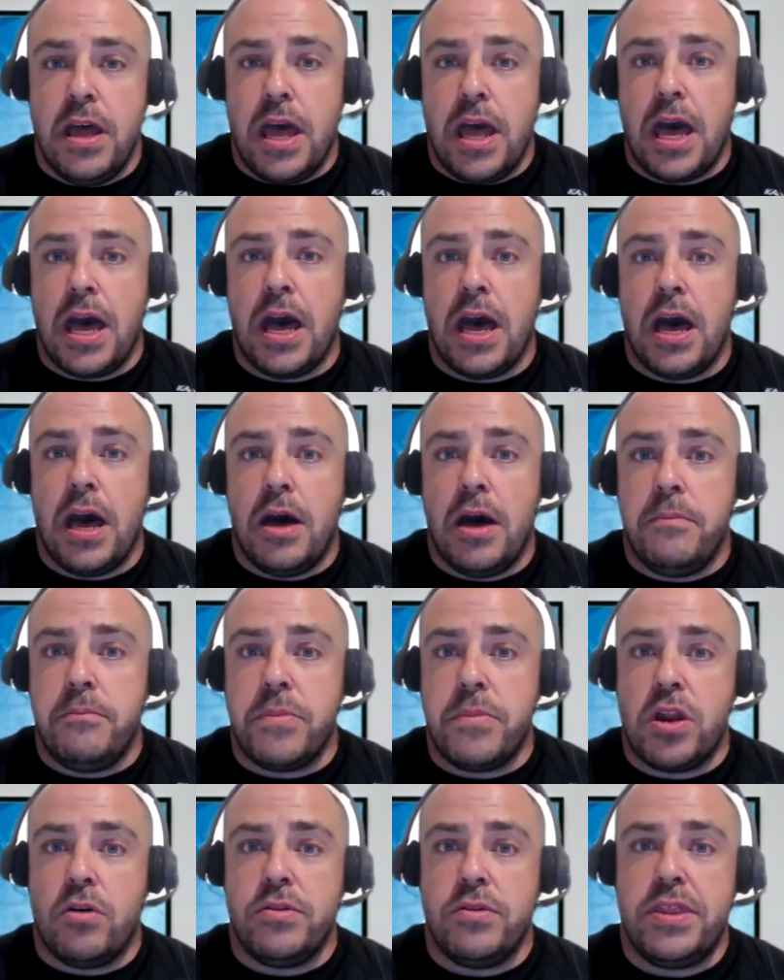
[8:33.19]
um,
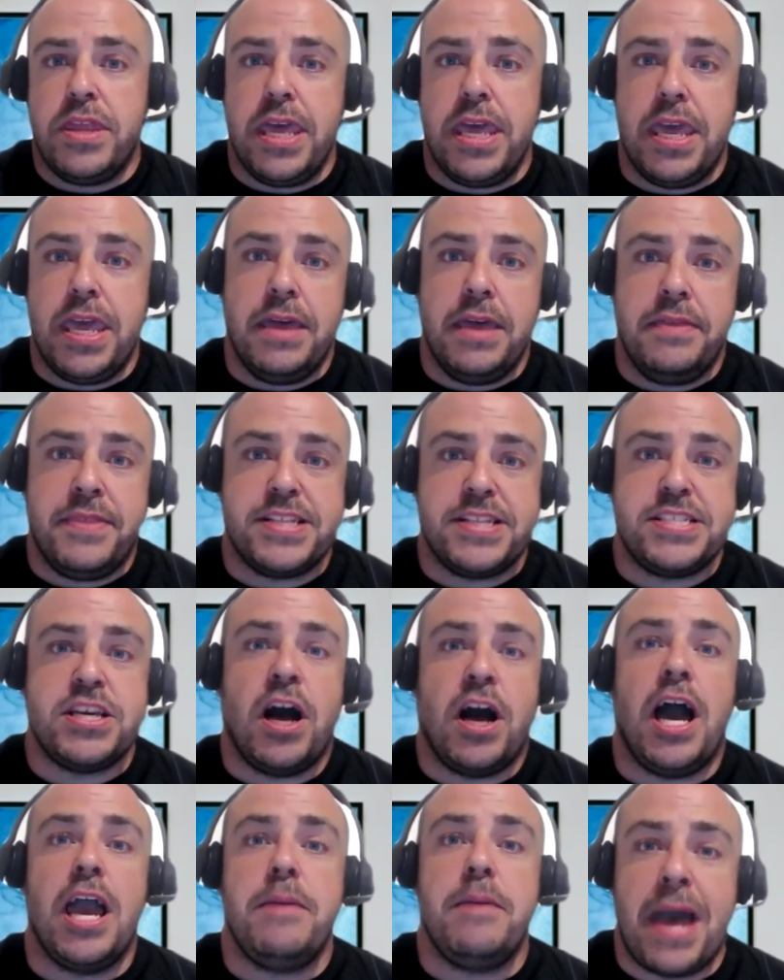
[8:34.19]
you know the the
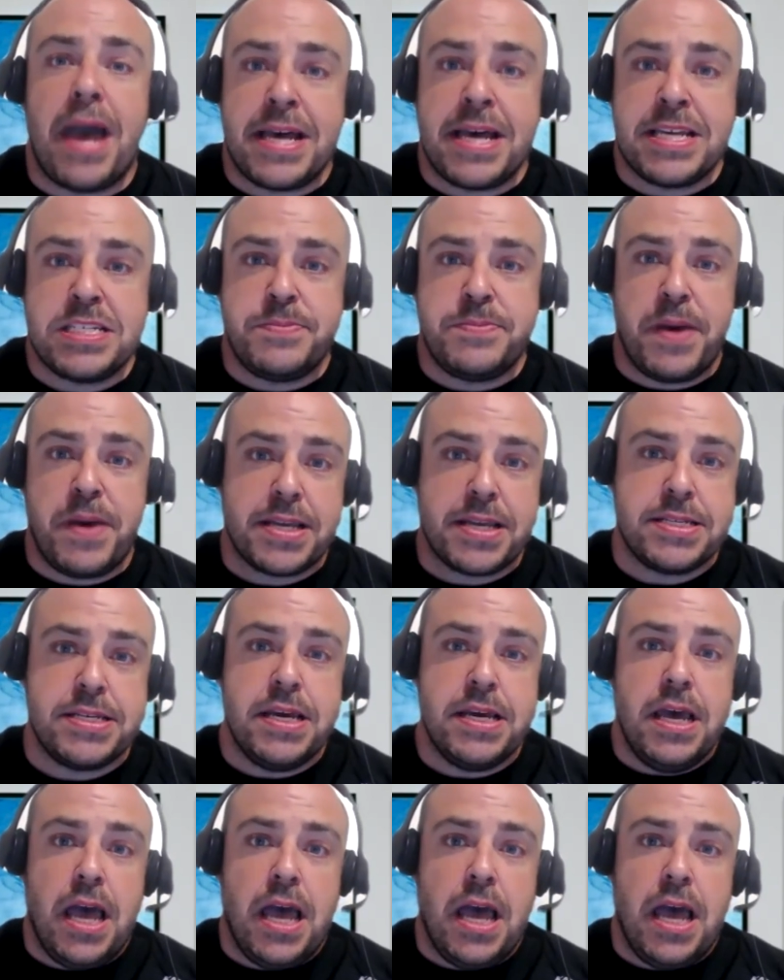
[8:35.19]
time aspect,